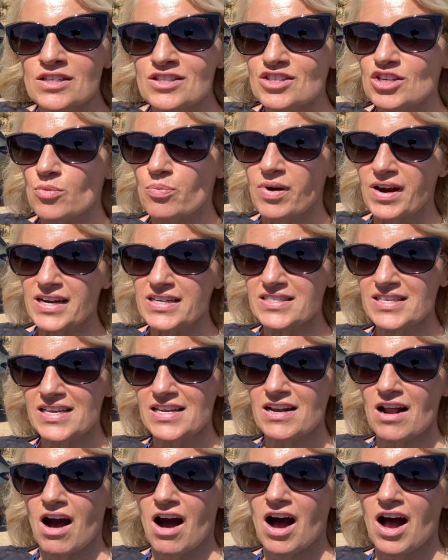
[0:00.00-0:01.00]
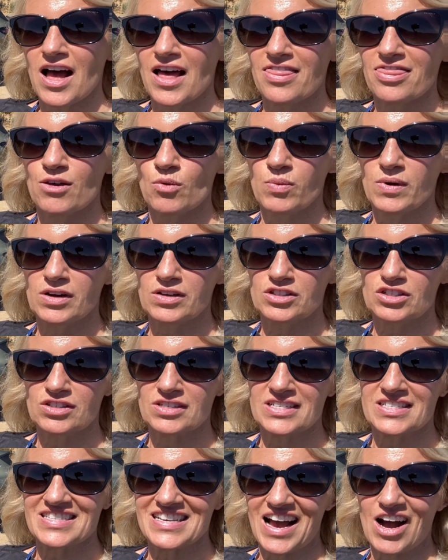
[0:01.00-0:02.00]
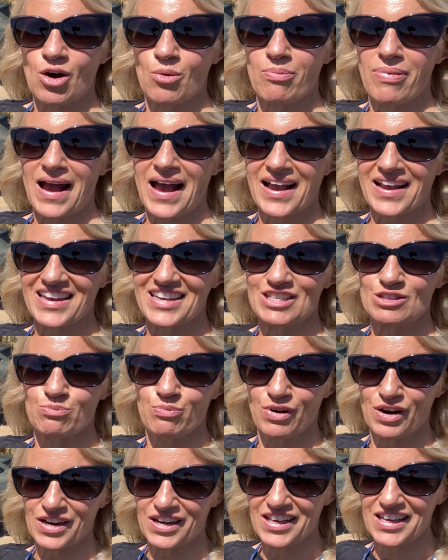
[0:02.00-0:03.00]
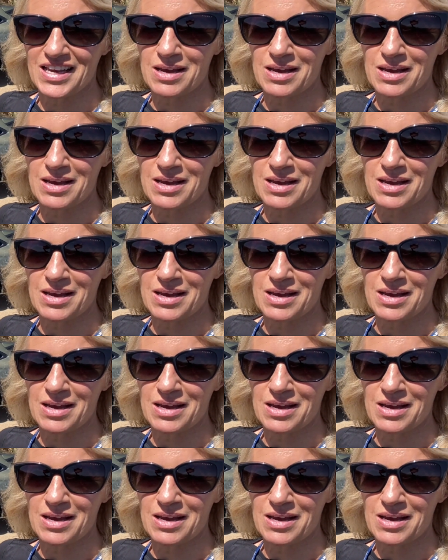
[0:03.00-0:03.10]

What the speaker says: So pricing on the Wilderness Outback is pretty